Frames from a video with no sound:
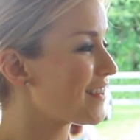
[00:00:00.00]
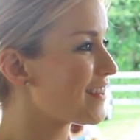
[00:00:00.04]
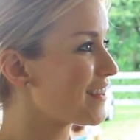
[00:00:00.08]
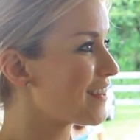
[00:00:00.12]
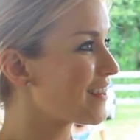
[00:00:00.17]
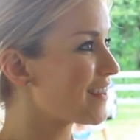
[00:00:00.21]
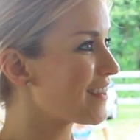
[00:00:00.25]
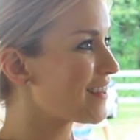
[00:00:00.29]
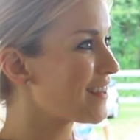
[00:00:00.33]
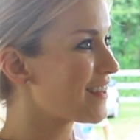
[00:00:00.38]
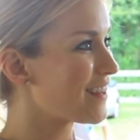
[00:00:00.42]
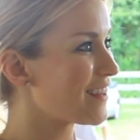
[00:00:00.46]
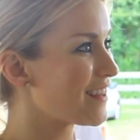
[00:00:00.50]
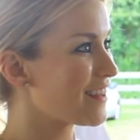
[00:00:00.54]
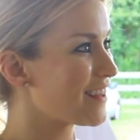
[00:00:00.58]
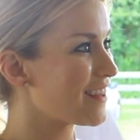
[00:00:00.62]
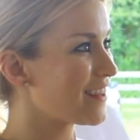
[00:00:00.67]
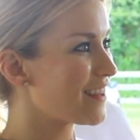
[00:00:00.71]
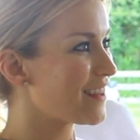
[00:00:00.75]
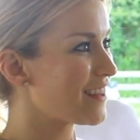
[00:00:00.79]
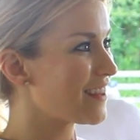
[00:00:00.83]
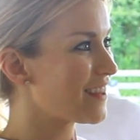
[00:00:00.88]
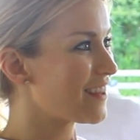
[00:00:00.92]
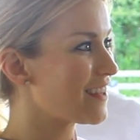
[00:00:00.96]

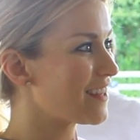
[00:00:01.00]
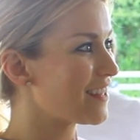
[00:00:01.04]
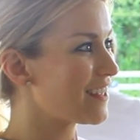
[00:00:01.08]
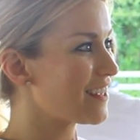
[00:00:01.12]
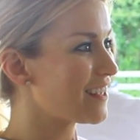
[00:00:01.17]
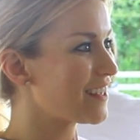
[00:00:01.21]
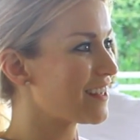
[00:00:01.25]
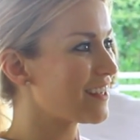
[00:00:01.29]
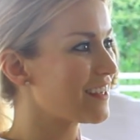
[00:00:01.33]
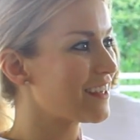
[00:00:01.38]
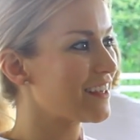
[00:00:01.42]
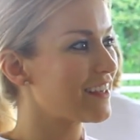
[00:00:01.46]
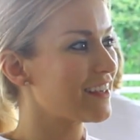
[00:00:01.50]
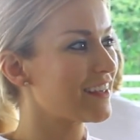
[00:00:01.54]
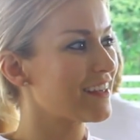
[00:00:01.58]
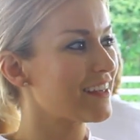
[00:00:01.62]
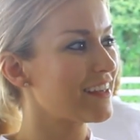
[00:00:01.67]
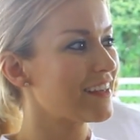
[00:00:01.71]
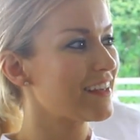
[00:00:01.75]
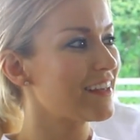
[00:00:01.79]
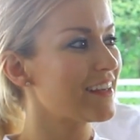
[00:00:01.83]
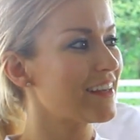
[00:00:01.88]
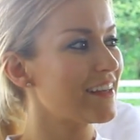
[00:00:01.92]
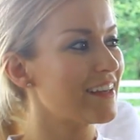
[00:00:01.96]

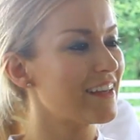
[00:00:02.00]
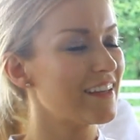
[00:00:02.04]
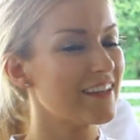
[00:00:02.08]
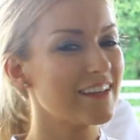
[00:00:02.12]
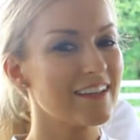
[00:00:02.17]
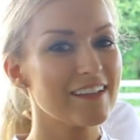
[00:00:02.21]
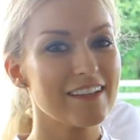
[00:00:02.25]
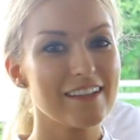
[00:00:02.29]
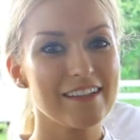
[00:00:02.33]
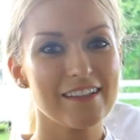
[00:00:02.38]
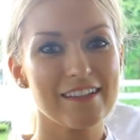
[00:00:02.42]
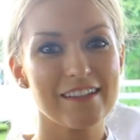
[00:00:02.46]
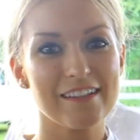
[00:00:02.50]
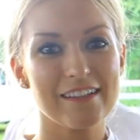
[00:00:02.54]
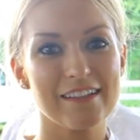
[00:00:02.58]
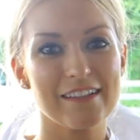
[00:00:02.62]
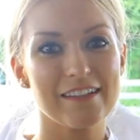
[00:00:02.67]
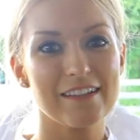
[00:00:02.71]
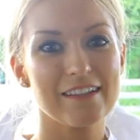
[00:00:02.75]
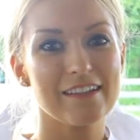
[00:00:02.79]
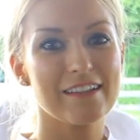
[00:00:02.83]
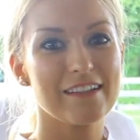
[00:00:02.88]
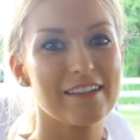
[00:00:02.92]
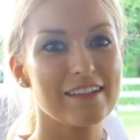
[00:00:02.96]

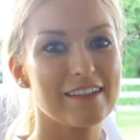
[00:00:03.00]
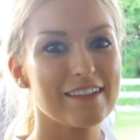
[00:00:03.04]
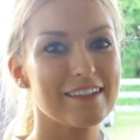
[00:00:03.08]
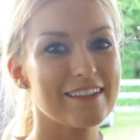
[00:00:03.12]
[no speech]